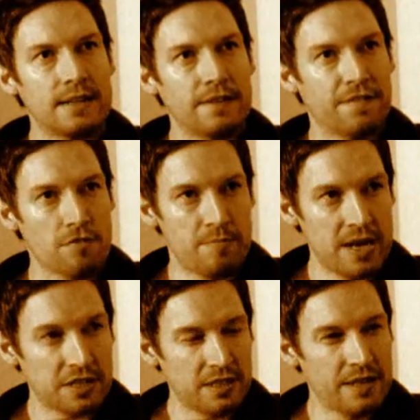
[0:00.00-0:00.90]
for a
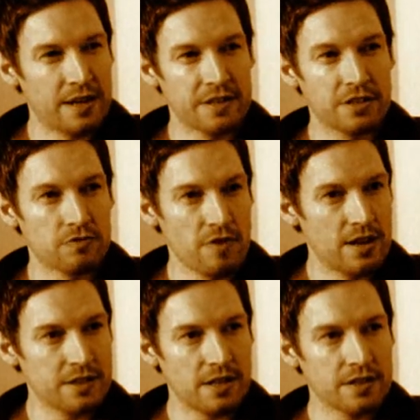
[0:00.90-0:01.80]
bit, and then I just
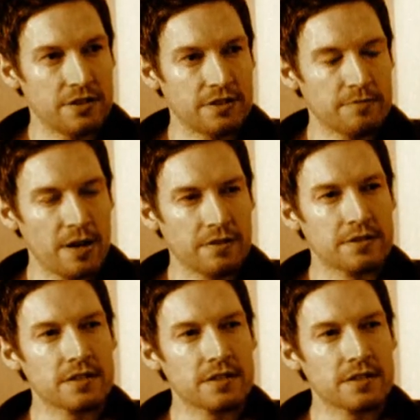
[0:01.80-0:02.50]
realised that I couldn't do both,